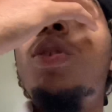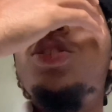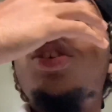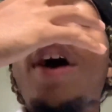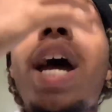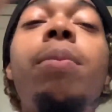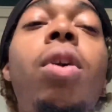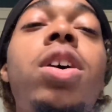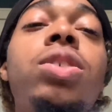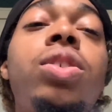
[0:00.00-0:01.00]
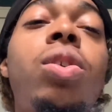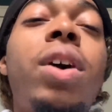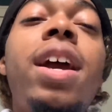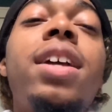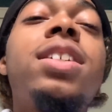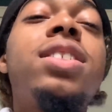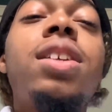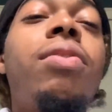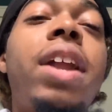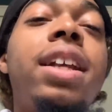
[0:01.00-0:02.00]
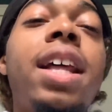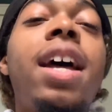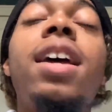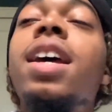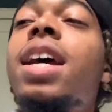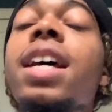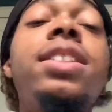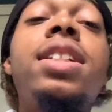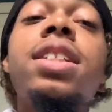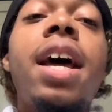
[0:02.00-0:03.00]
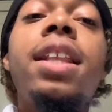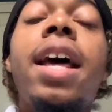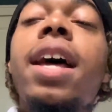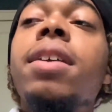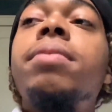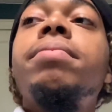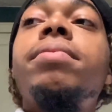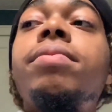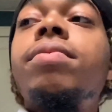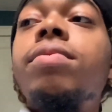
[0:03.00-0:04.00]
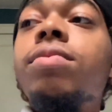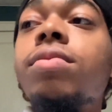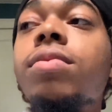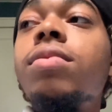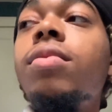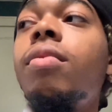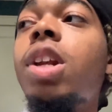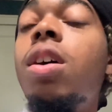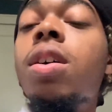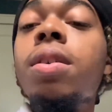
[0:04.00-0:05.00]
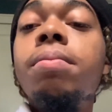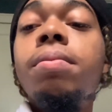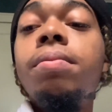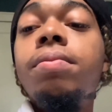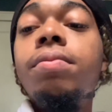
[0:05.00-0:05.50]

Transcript: want your eyeballs on your head and stuff like that. It's just like that. Um.